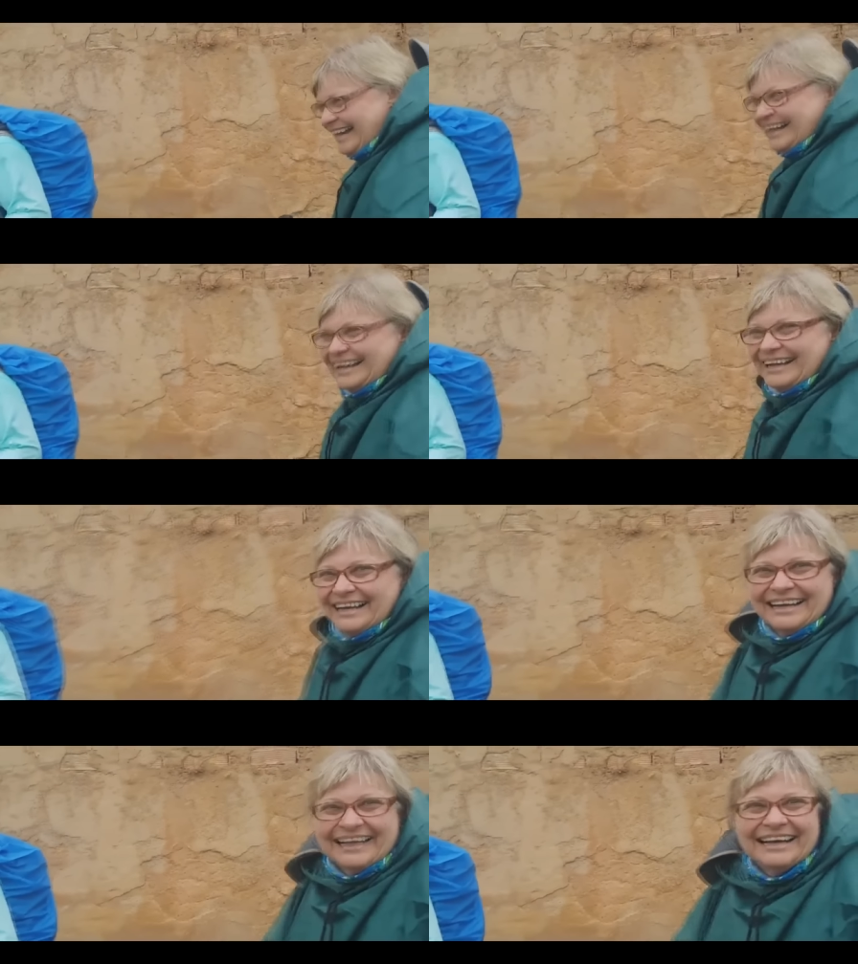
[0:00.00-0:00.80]
it, what would you
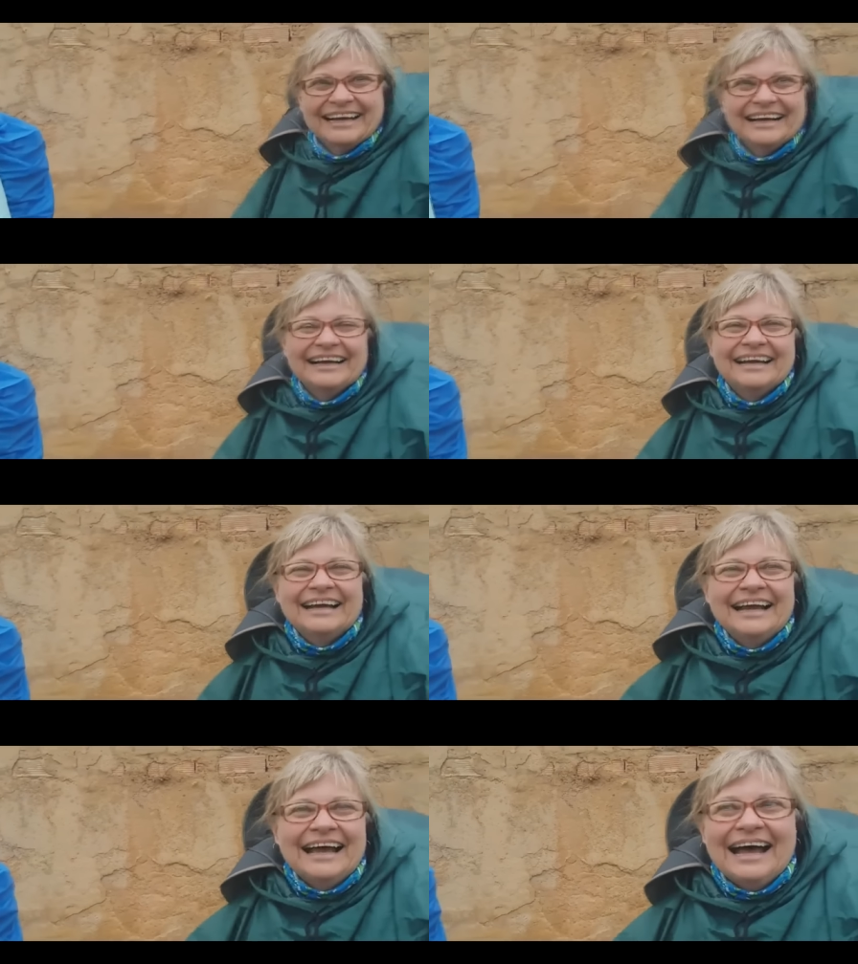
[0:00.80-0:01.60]
say to them?
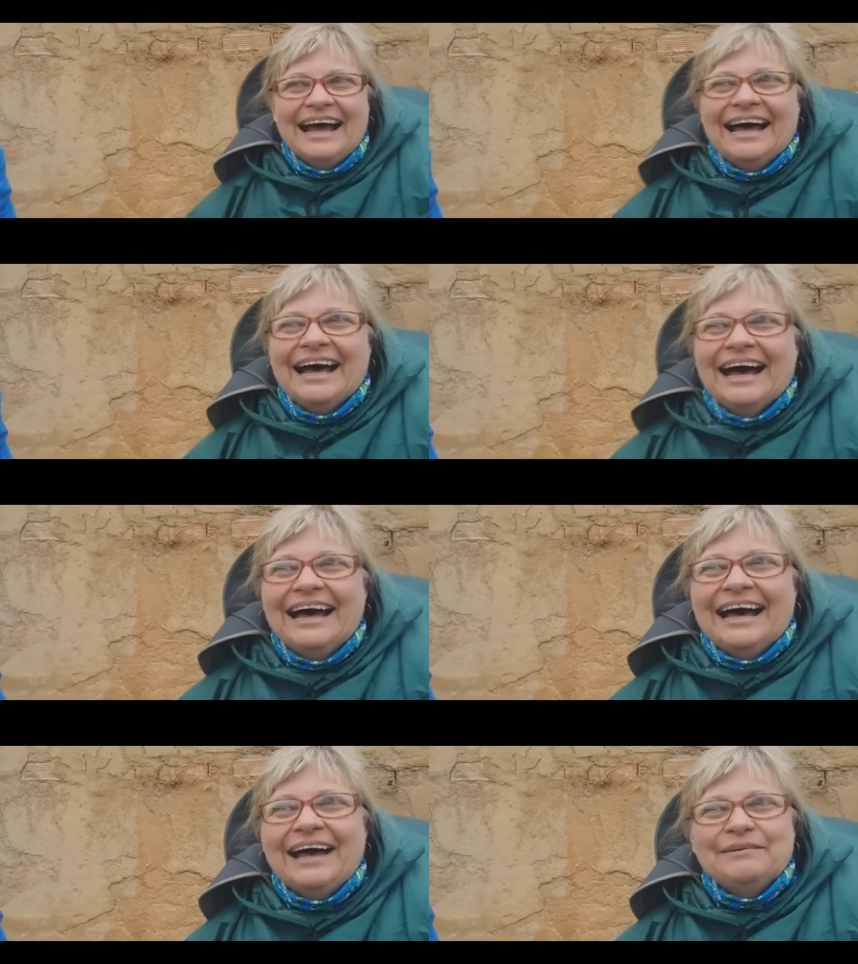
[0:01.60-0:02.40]

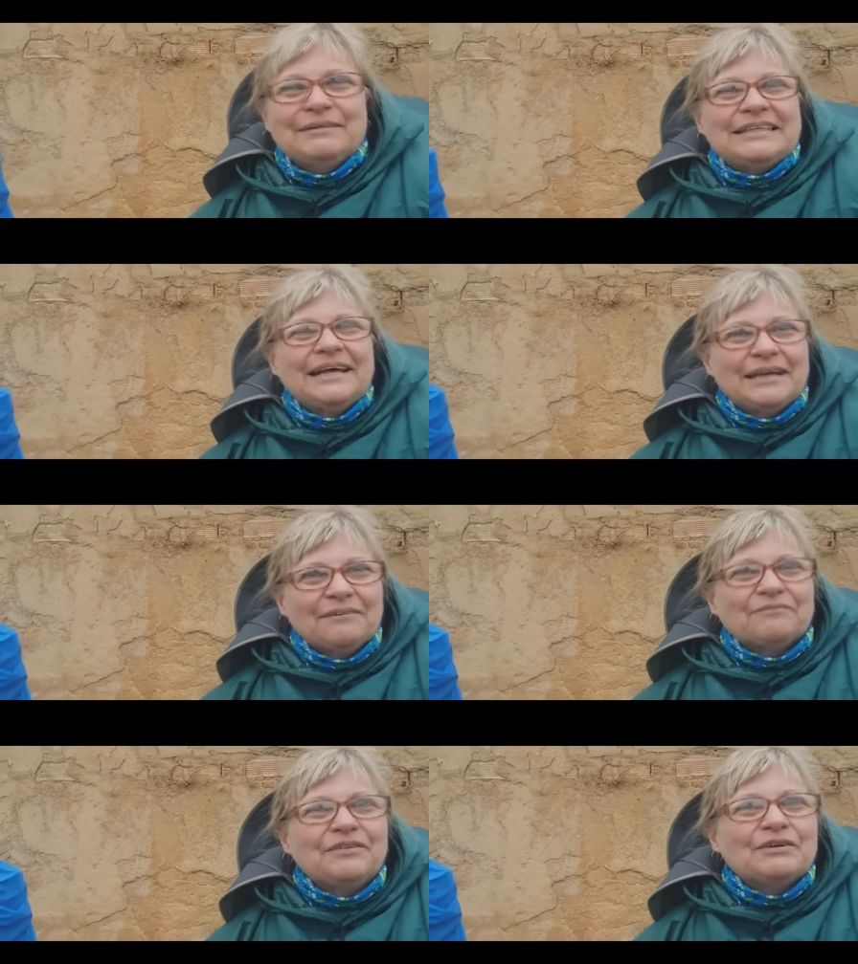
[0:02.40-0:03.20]
I would say to give
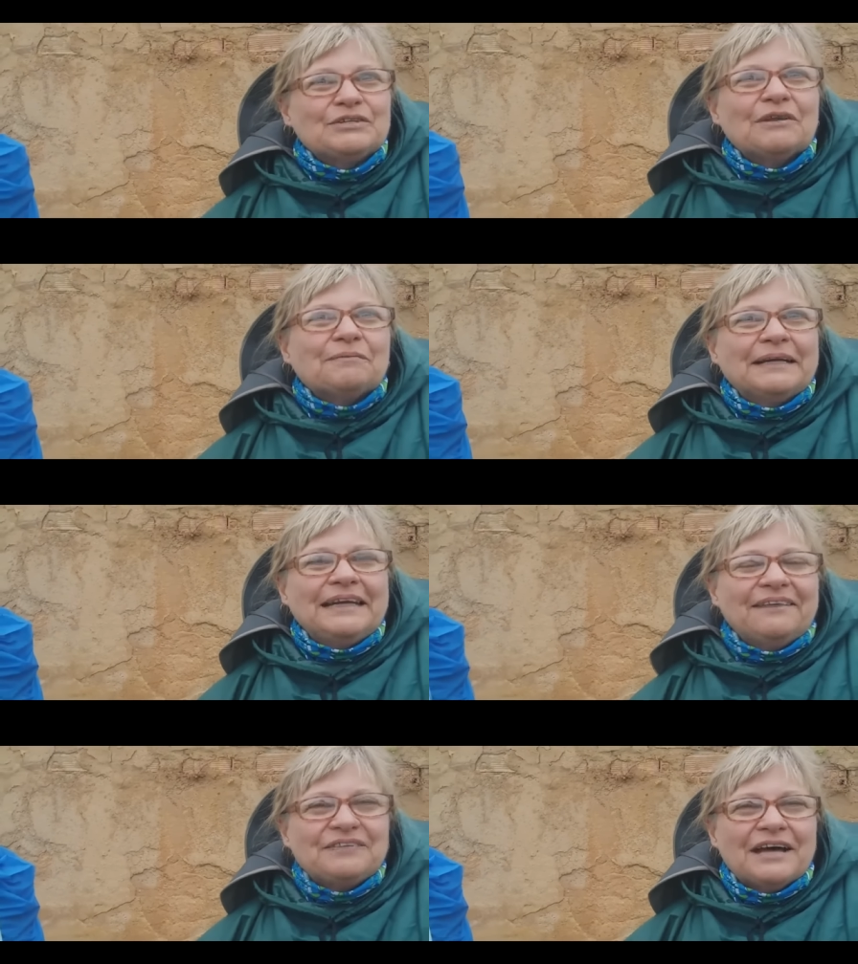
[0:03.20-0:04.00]
yourself plenty
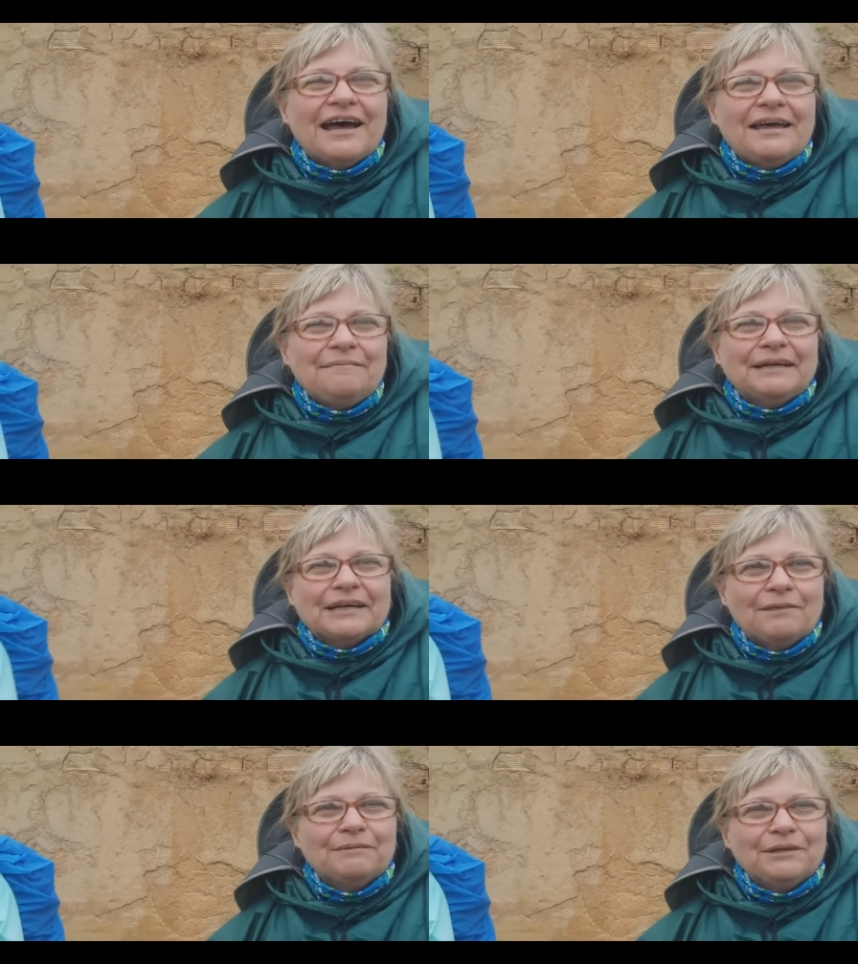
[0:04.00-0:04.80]
of time and to
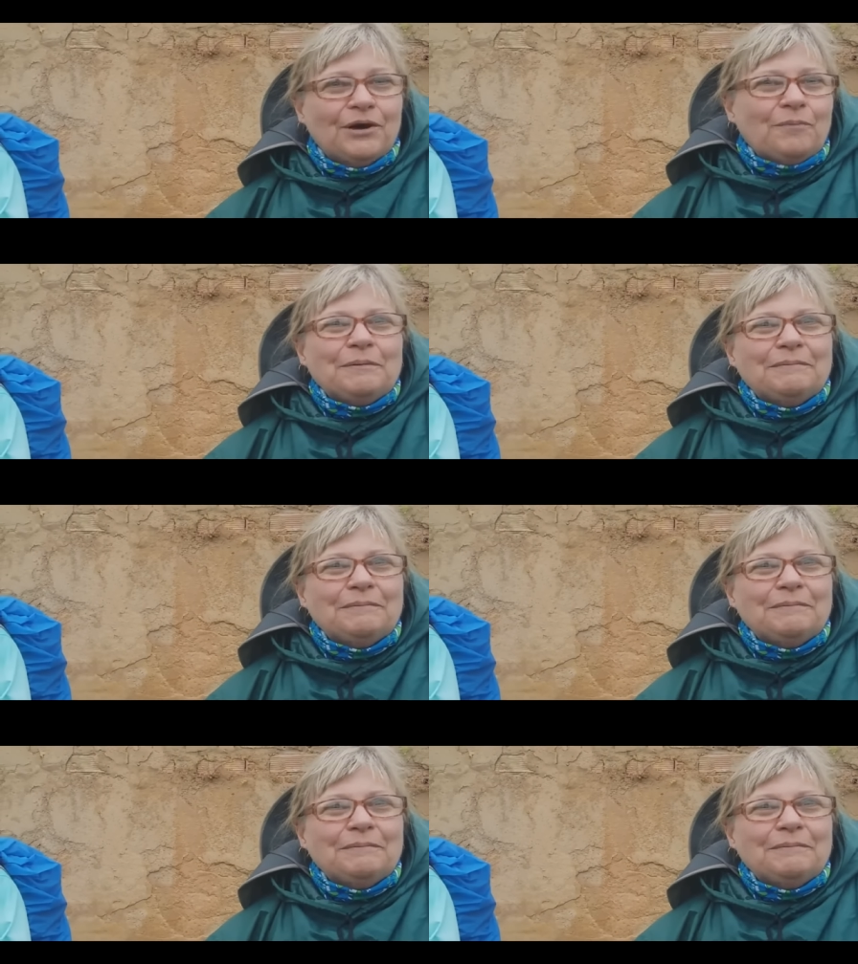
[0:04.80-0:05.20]
come with an open